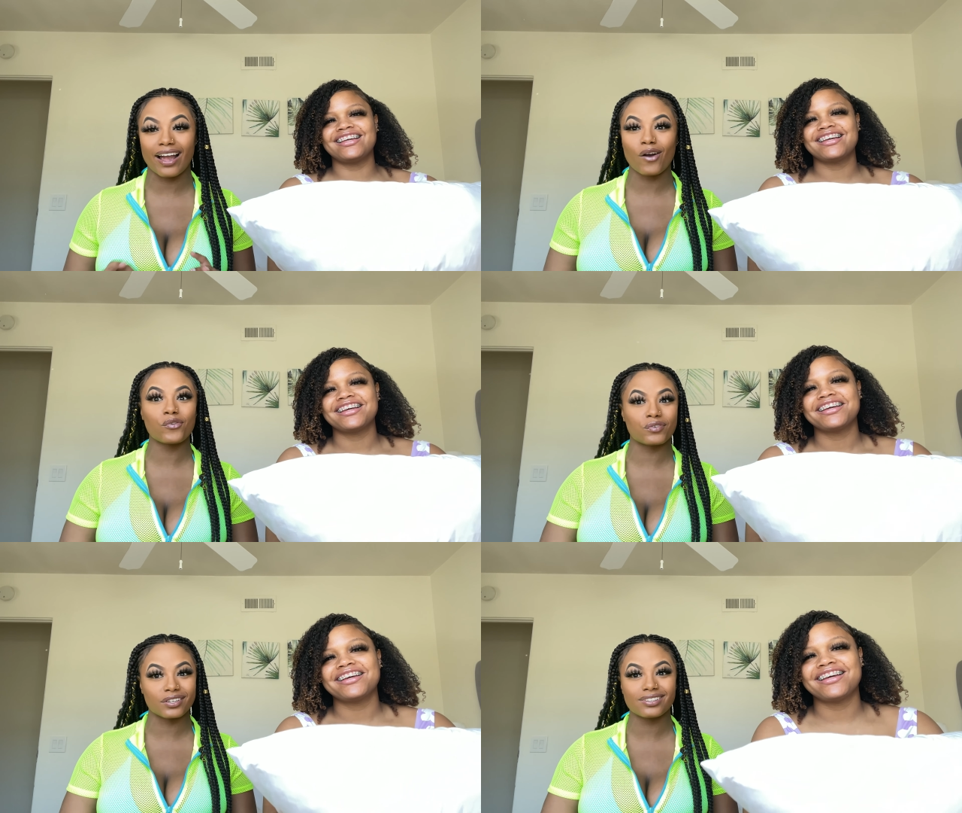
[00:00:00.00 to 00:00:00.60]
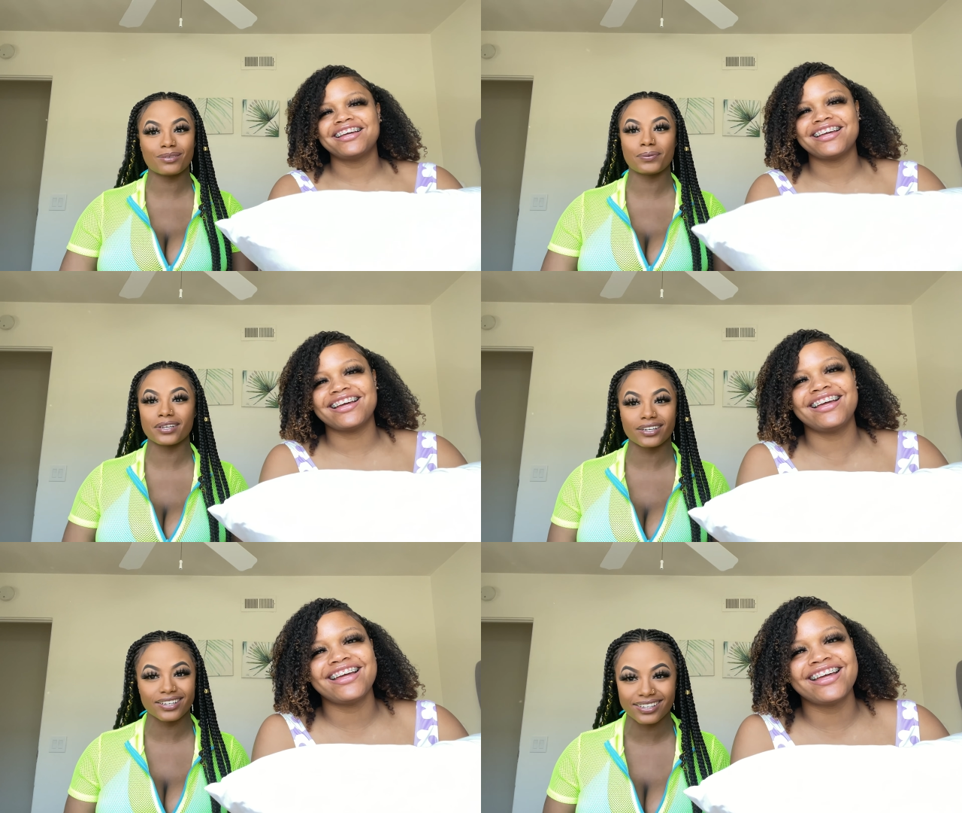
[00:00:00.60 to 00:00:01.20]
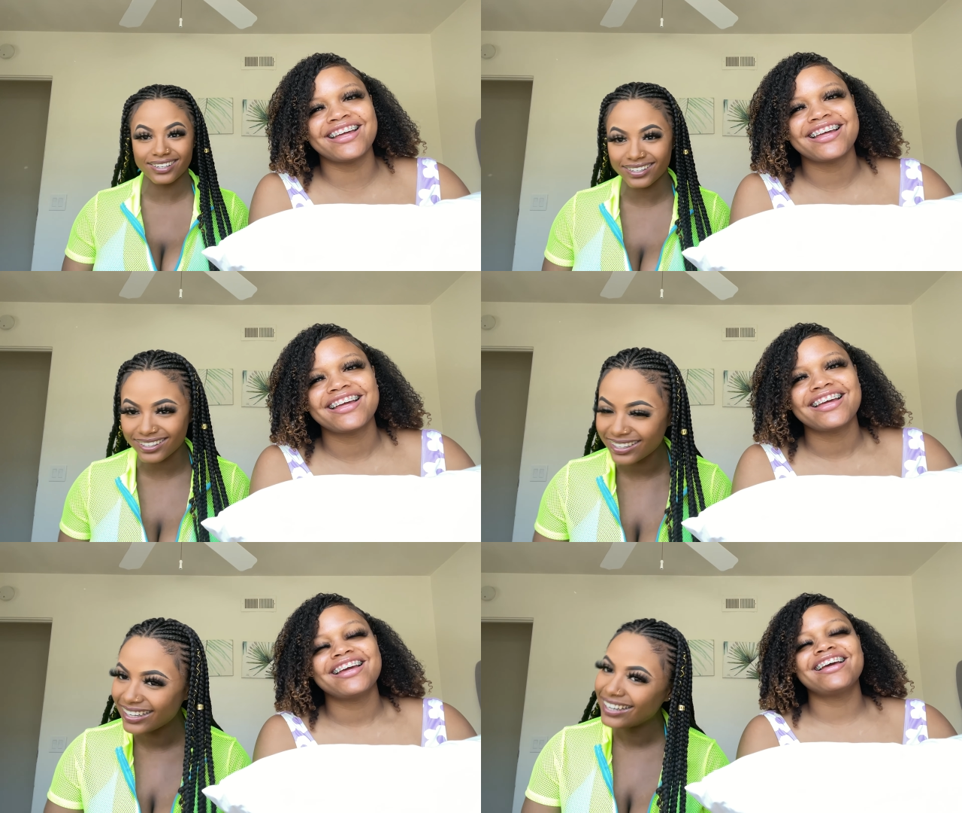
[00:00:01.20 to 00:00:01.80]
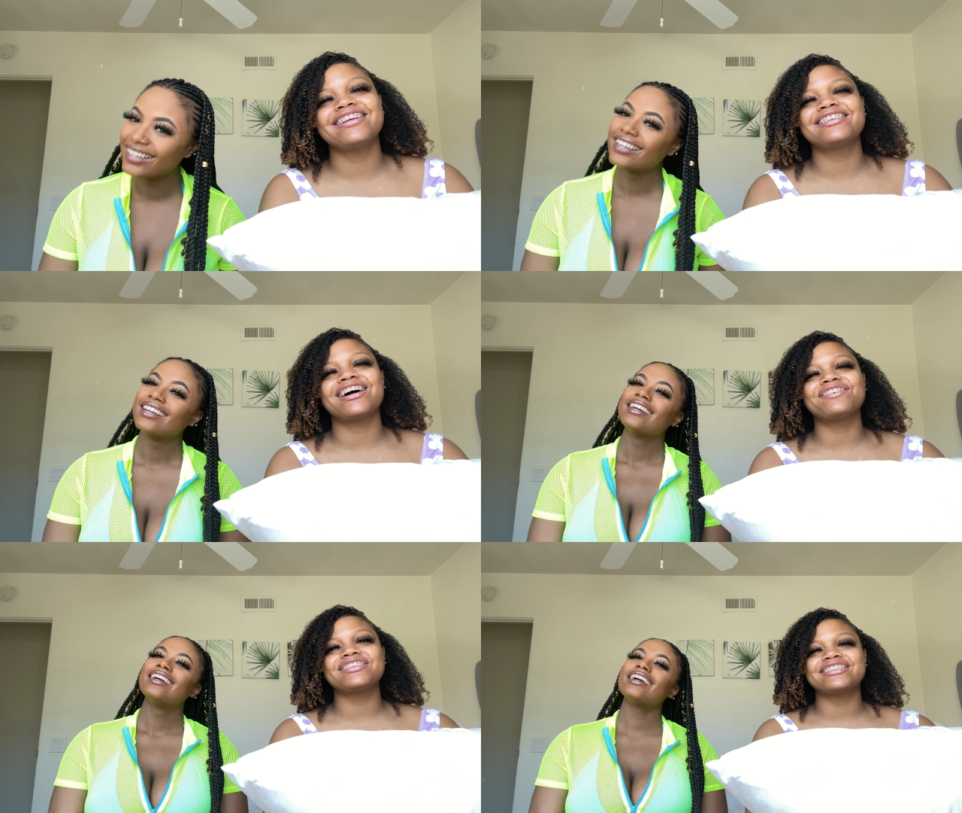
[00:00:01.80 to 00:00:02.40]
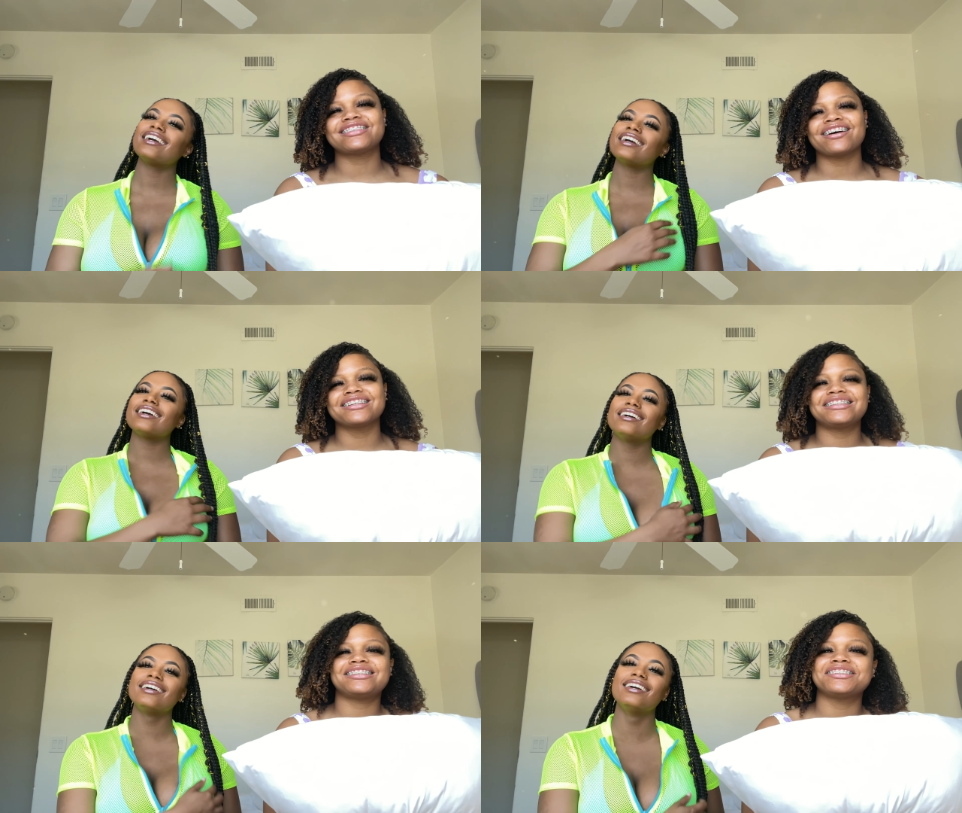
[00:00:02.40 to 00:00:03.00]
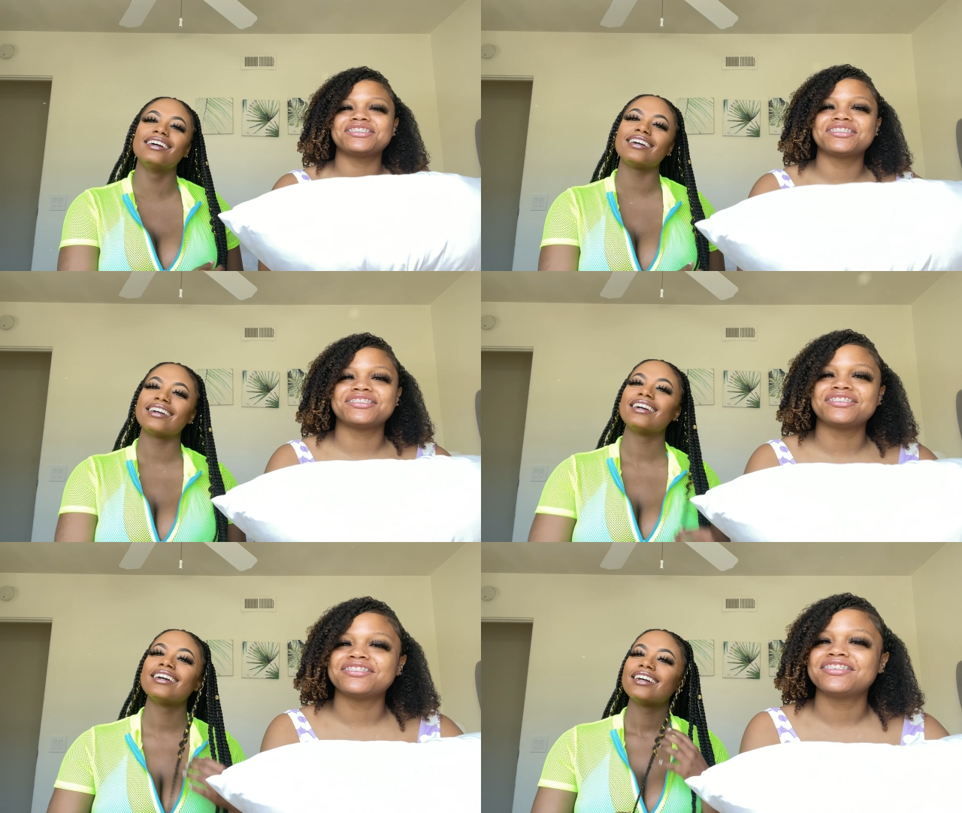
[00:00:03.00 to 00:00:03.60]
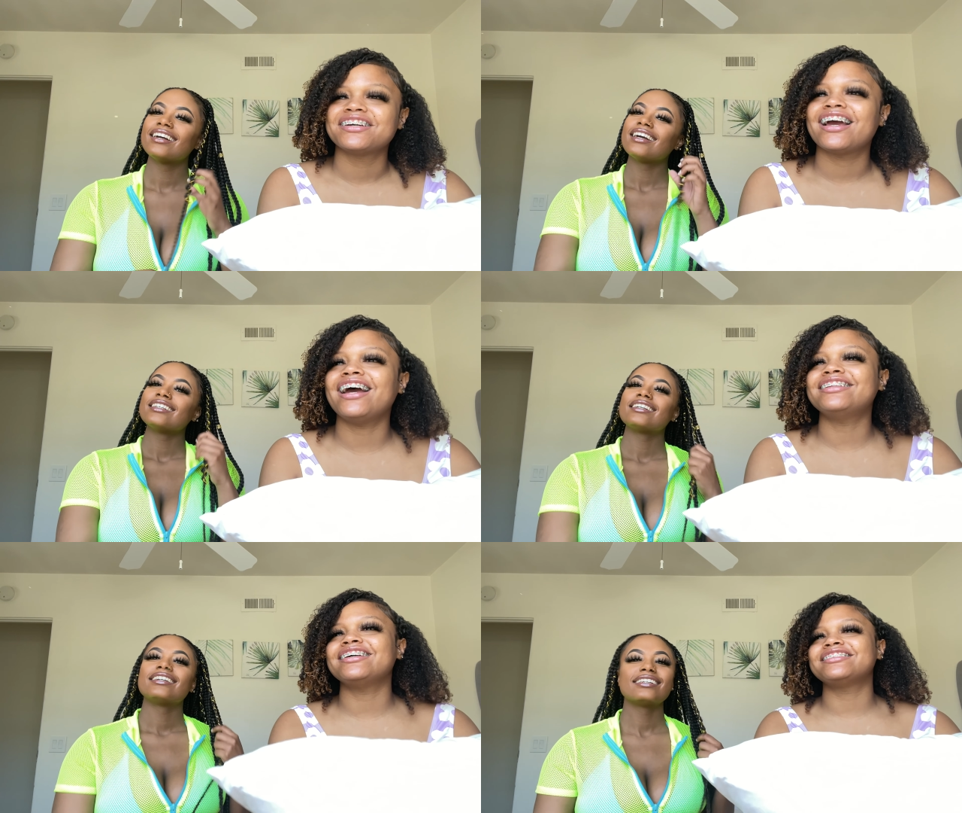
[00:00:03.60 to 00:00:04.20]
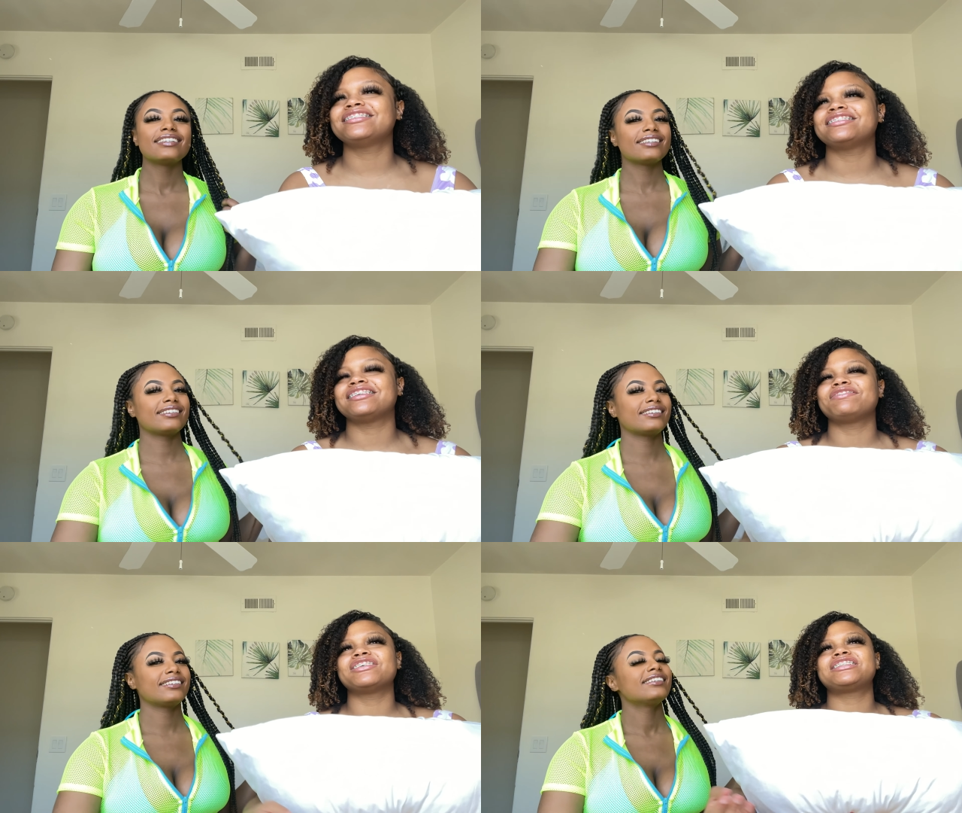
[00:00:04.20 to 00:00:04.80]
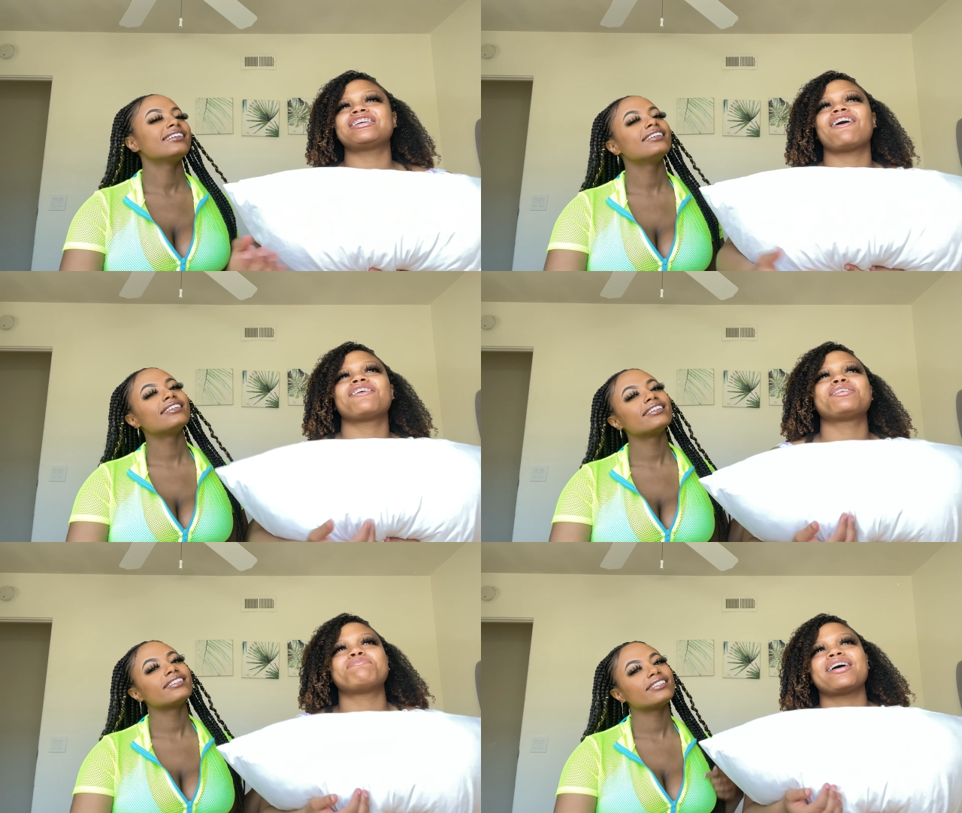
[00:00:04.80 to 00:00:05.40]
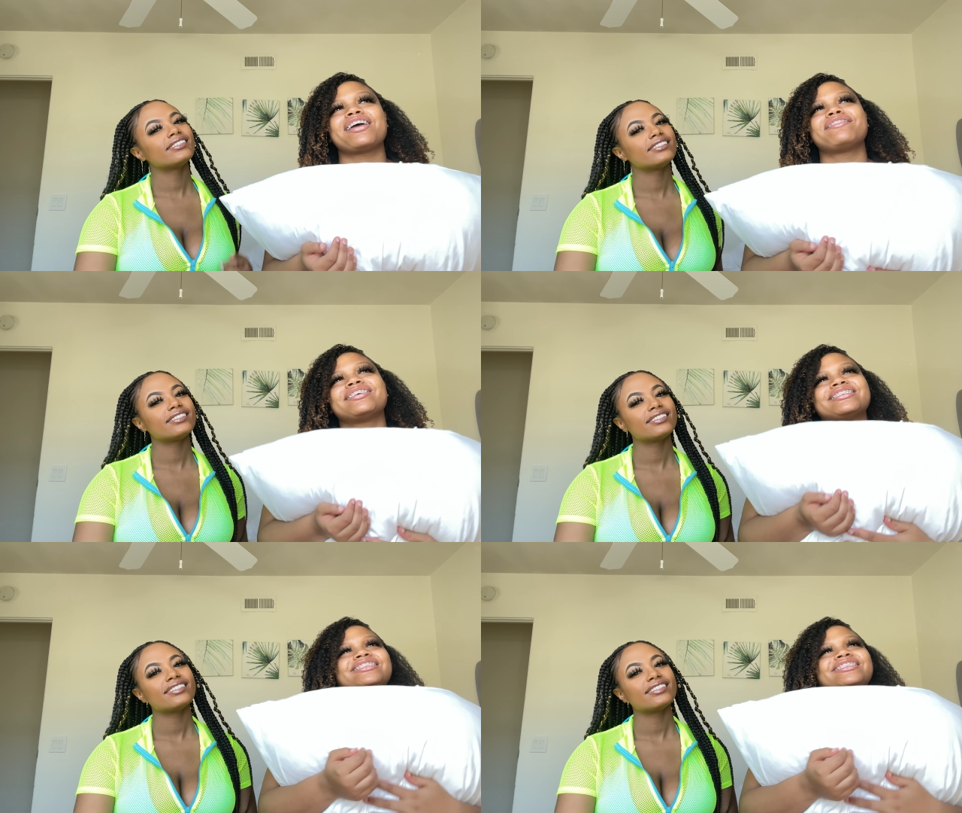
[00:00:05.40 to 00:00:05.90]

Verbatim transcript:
Speaker 1: outfits. Period.
Speaker 2: it's gonna be so cute. And then and when she hold the baby, it's,